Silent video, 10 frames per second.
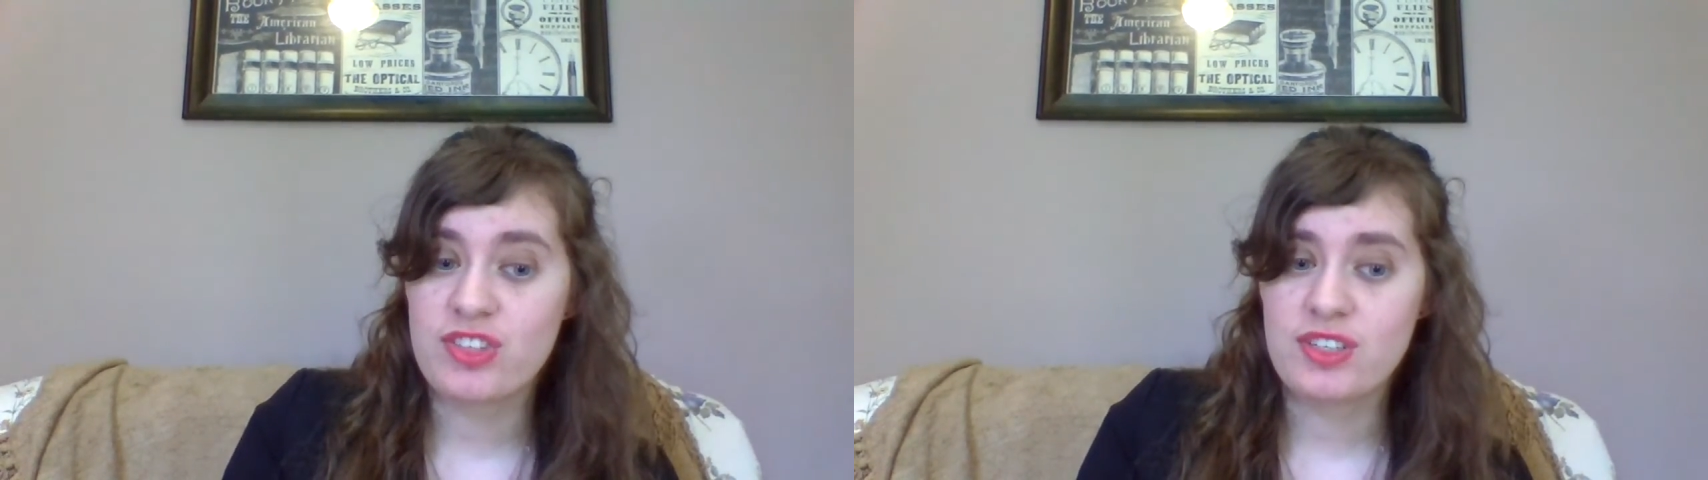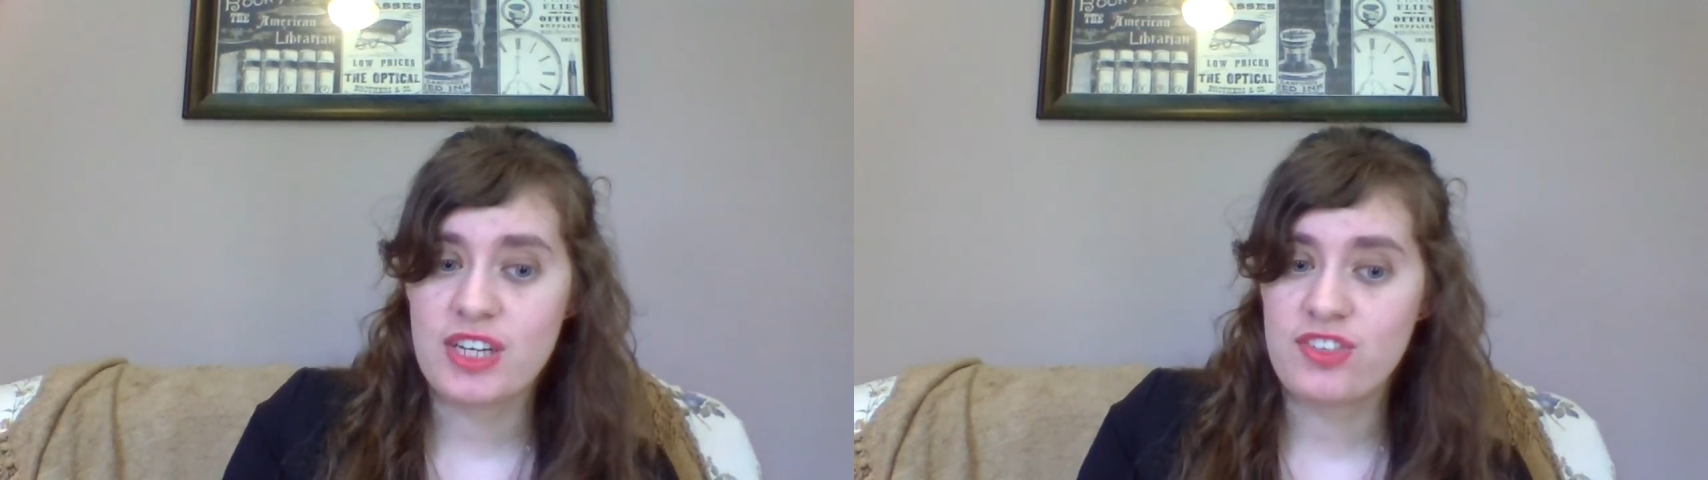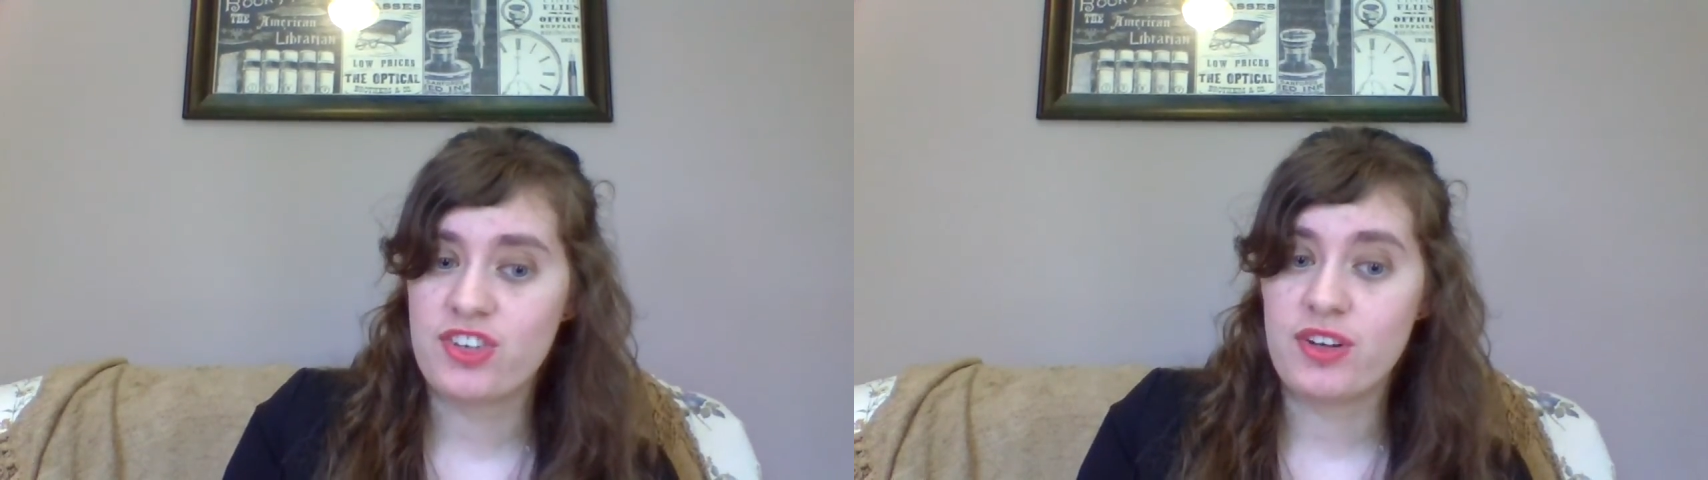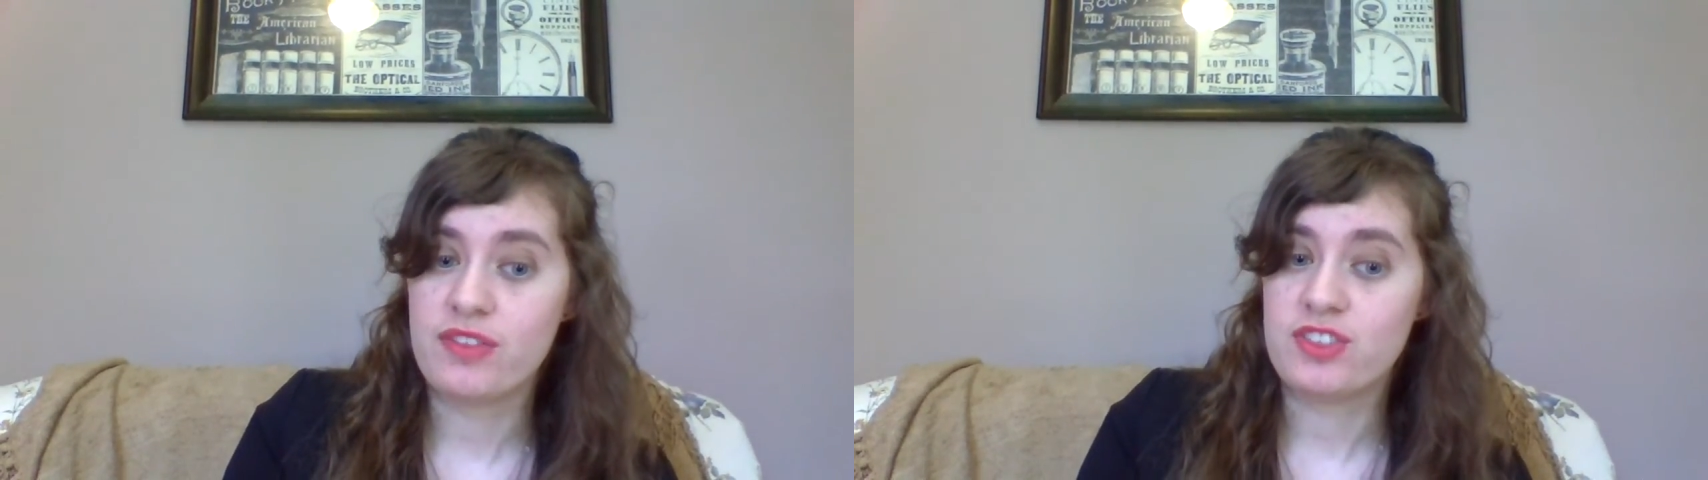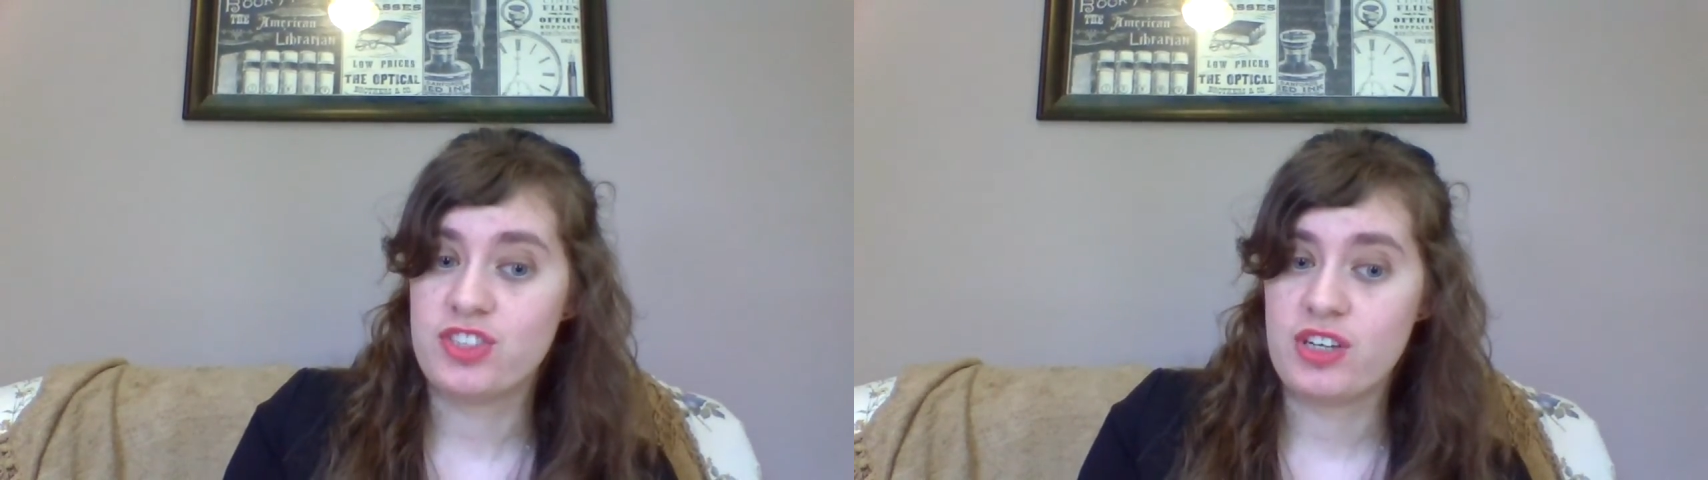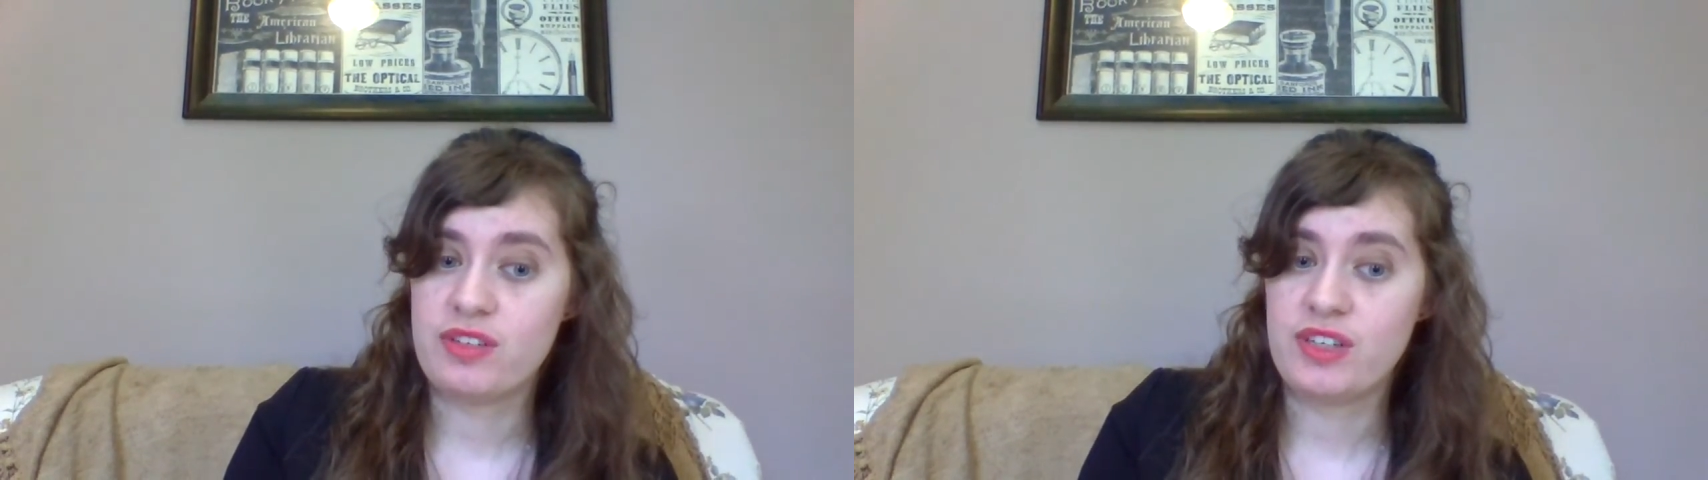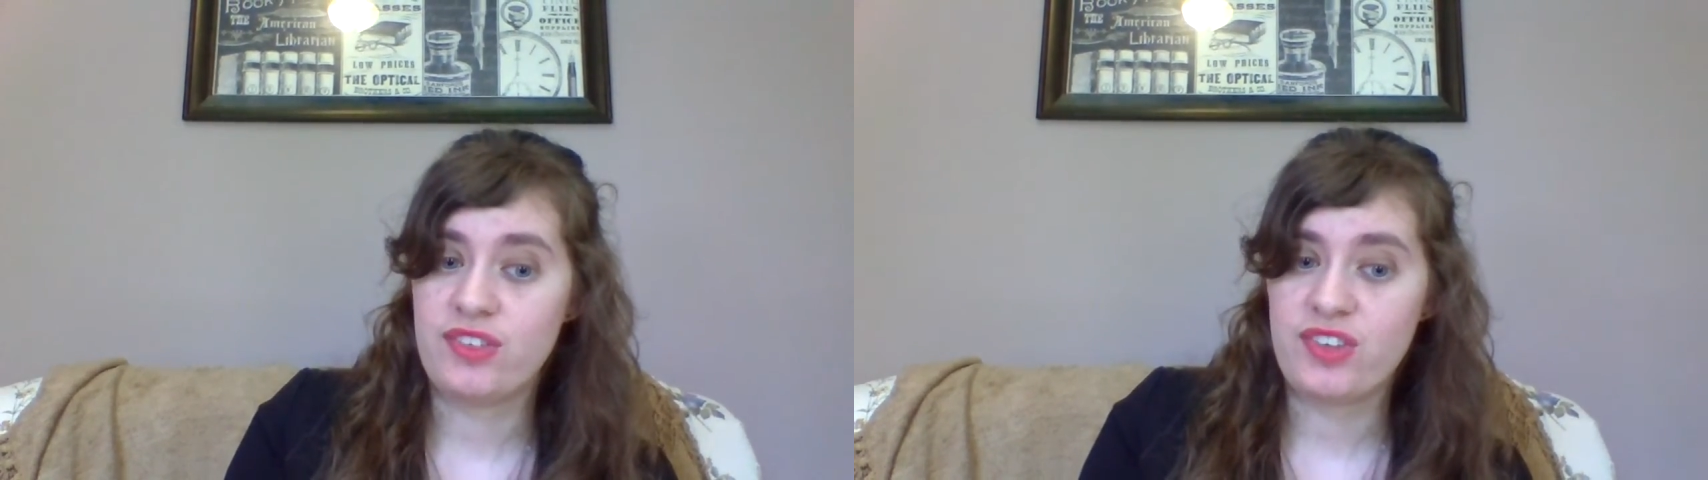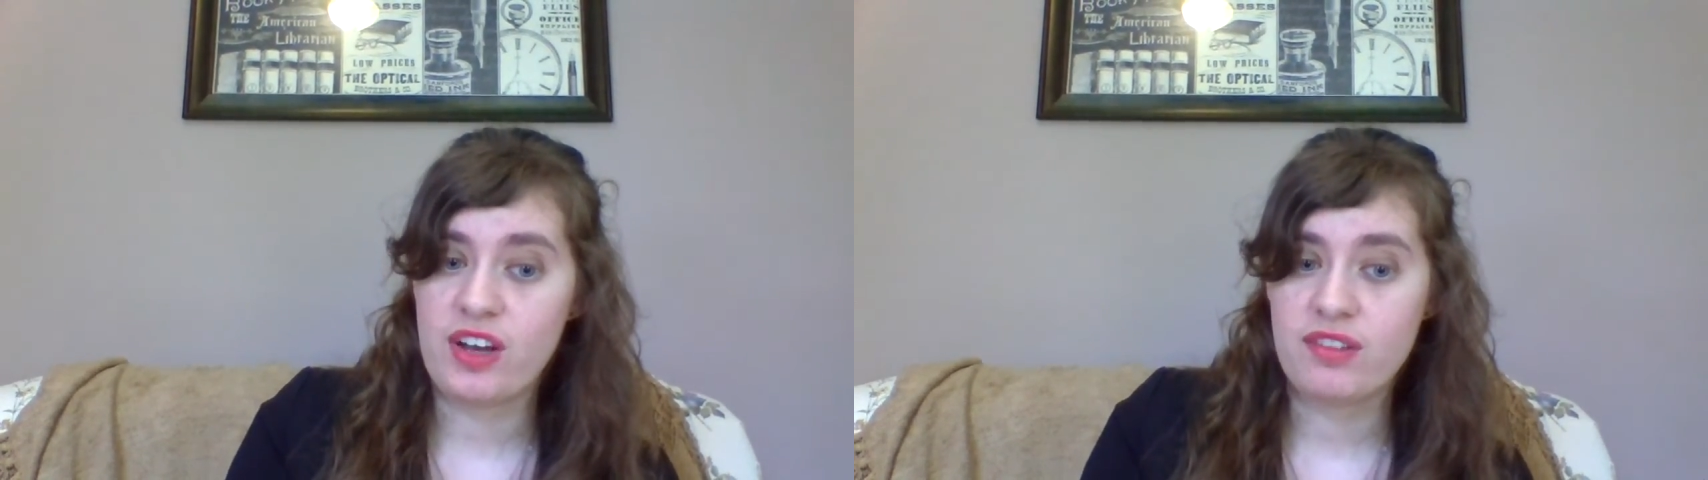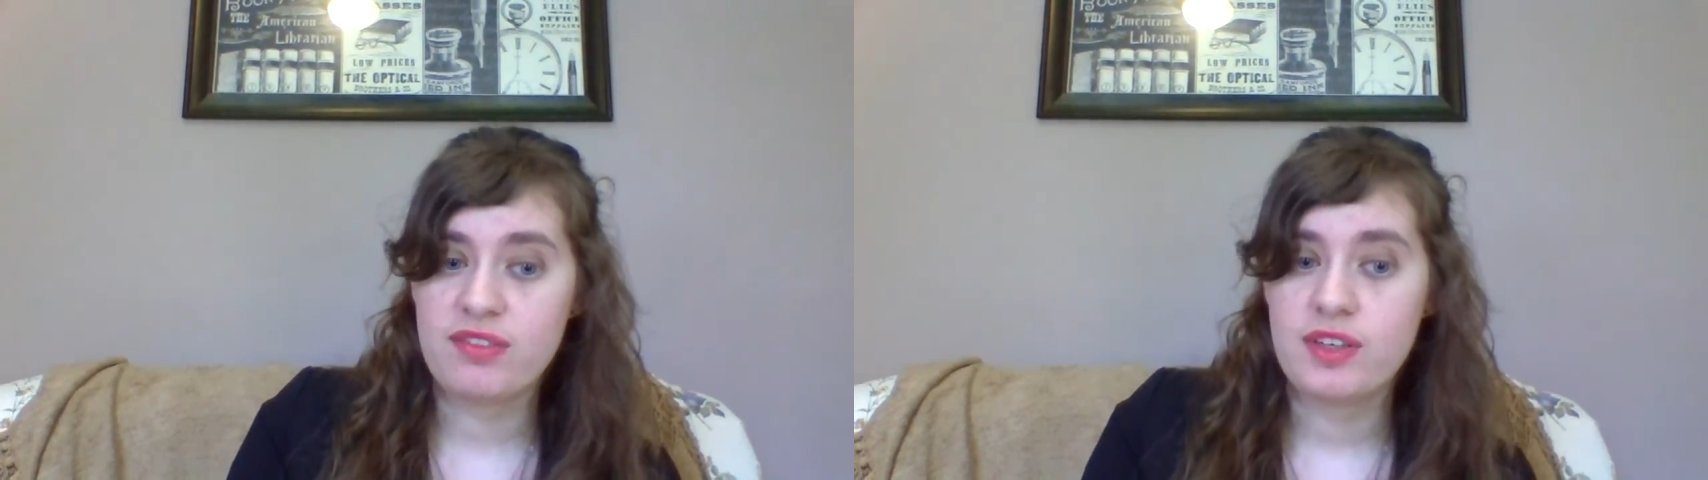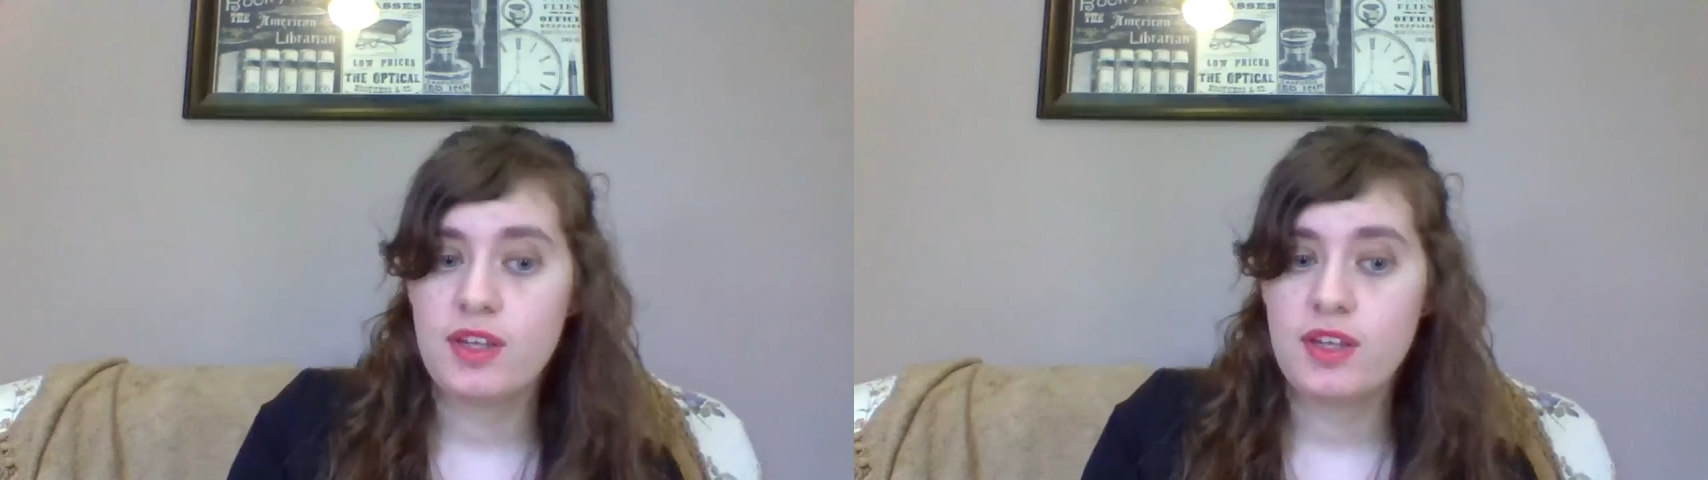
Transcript: the nature of the genre itself.